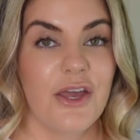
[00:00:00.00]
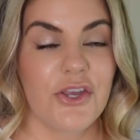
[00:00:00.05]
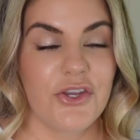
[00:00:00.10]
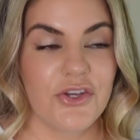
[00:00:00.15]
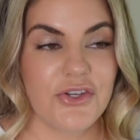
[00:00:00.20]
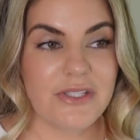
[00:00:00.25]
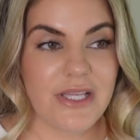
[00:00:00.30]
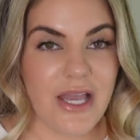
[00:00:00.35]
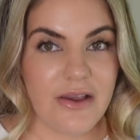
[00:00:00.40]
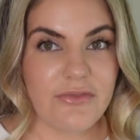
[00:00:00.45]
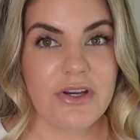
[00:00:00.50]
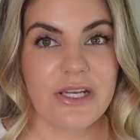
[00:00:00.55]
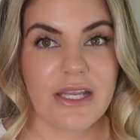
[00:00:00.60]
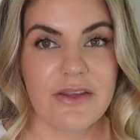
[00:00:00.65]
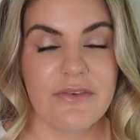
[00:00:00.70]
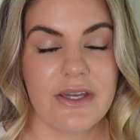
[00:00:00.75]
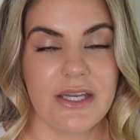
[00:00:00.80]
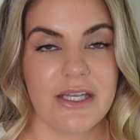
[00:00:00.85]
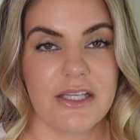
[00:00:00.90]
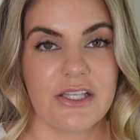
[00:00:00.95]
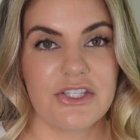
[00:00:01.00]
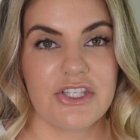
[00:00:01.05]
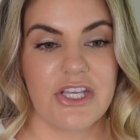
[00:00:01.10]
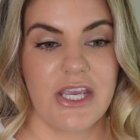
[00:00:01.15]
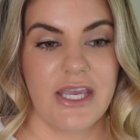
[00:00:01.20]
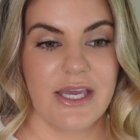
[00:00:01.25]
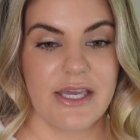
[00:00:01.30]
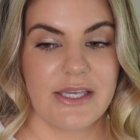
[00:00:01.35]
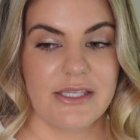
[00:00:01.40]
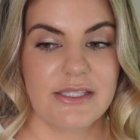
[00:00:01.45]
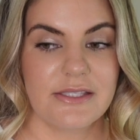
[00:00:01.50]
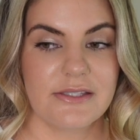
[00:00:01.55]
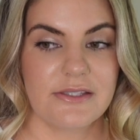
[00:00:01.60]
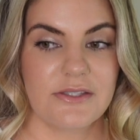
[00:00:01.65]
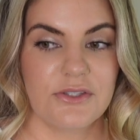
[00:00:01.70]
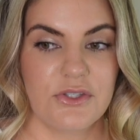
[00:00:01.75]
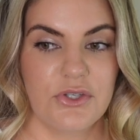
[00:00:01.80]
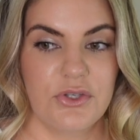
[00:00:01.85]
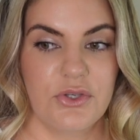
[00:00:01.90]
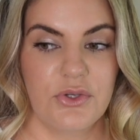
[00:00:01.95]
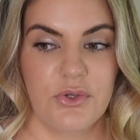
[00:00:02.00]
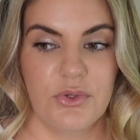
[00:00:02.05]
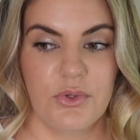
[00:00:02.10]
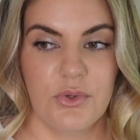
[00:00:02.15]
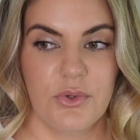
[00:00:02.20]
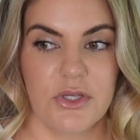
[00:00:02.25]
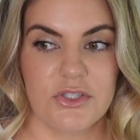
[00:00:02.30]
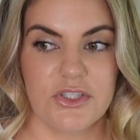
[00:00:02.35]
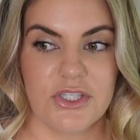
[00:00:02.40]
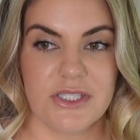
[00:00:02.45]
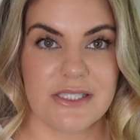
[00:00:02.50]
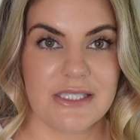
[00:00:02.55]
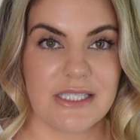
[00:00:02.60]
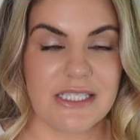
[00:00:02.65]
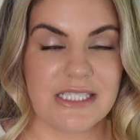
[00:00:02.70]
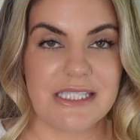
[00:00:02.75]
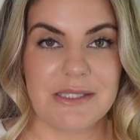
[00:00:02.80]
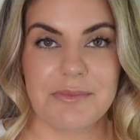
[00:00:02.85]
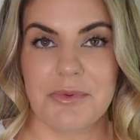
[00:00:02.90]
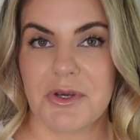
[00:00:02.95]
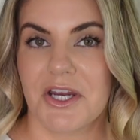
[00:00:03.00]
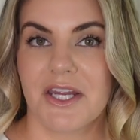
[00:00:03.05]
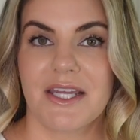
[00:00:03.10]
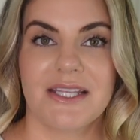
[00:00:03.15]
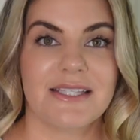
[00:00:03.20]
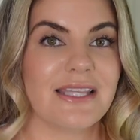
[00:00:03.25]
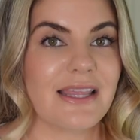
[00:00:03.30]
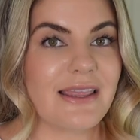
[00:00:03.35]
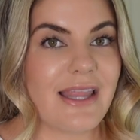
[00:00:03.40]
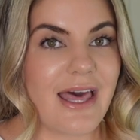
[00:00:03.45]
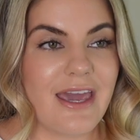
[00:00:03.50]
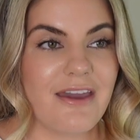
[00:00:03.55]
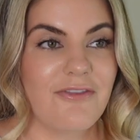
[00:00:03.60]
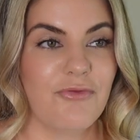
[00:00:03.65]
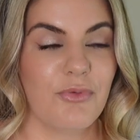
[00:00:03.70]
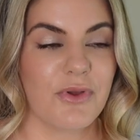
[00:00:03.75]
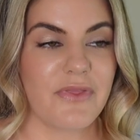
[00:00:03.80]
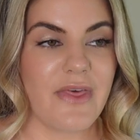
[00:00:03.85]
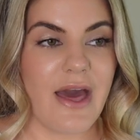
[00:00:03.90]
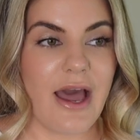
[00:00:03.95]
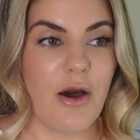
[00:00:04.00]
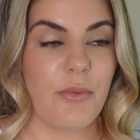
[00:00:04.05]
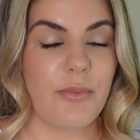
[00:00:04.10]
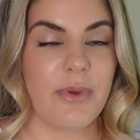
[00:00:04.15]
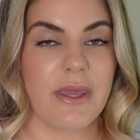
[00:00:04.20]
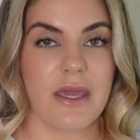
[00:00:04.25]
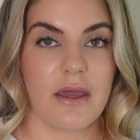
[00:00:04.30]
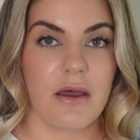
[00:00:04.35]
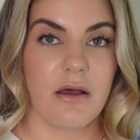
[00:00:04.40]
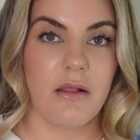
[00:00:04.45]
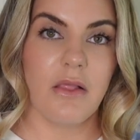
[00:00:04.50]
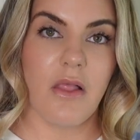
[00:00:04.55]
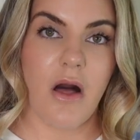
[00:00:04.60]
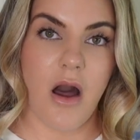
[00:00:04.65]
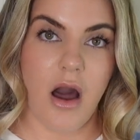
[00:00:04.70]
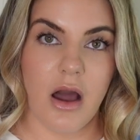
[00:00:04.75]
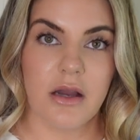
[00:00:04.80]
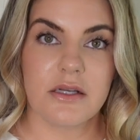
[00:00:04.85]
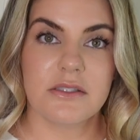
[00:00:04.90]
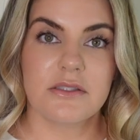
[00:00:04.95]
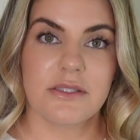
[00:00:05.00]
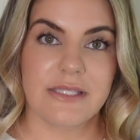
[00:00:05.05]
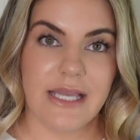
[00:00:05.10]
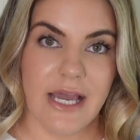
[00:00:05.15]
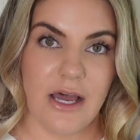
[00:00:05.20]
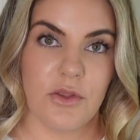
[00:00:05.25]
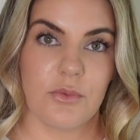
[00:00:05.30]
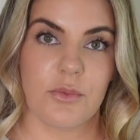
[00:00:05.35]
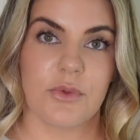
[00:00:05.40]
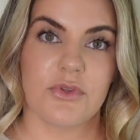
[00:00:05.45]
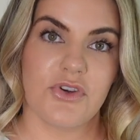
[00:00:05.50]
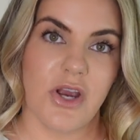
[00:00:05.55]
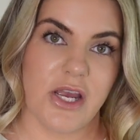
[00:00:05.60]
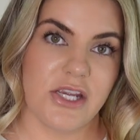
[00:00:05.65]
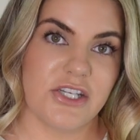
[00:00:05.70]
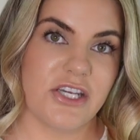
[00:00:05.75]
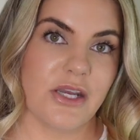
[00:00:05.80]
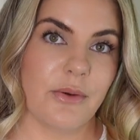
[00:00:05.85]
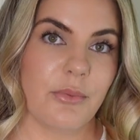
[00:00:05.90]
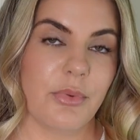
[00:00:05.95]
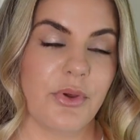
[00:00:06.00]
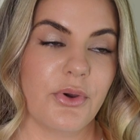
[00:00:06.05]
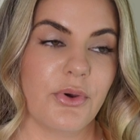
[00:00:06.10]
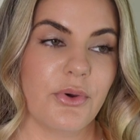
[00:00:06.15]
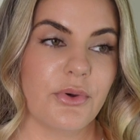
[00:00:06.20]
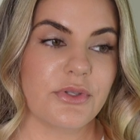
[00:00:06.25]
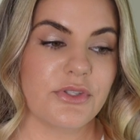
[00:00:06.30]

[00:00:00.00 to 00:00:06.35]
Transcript: You're never giving it a chance to just experience life without being clogged down with dry shampoo.